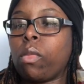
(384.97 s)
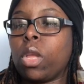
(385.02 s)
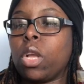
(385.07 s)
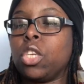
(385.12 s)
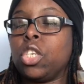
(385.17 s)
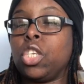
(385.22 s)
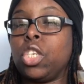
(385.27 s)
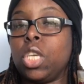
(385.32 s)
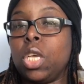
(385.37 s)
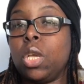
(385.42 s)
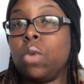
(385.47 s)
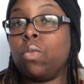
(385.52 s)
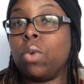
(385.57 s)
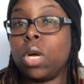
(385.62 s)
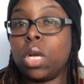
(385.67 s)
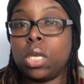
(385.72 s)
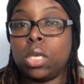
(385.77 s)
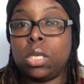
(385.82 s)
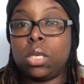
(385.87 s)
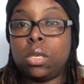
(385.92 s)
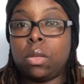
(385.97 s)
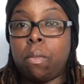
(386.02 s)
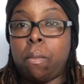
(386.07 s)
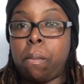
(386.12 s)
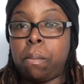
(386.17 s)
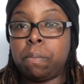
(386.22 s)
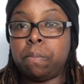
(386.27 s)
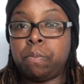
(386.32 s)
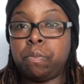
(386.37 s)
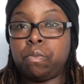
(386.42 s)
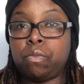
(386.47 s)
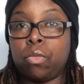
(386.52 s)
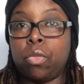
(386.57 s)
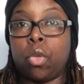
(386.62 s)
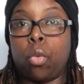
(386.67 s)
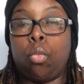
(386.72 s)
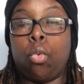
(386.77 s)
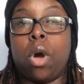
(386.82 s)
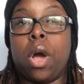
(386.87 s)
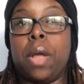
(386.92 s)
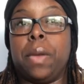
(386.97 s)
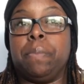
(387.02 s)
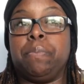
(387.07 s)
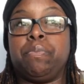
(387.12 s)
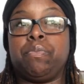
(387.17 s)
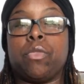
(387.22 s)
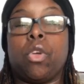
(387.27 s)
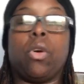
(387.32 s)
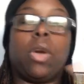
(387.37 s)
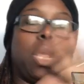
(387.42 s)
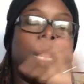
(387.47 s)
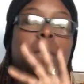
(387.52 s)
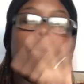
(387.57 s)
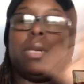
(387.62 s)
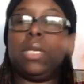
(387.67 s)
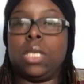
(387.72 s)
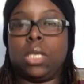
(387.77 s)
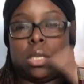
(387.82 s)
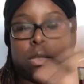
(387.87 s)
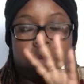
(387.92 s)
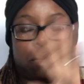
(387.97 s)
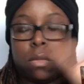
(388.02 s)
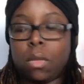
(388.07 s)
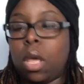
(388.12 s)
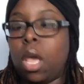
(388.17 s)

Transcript: she was the one. Okay, let me just.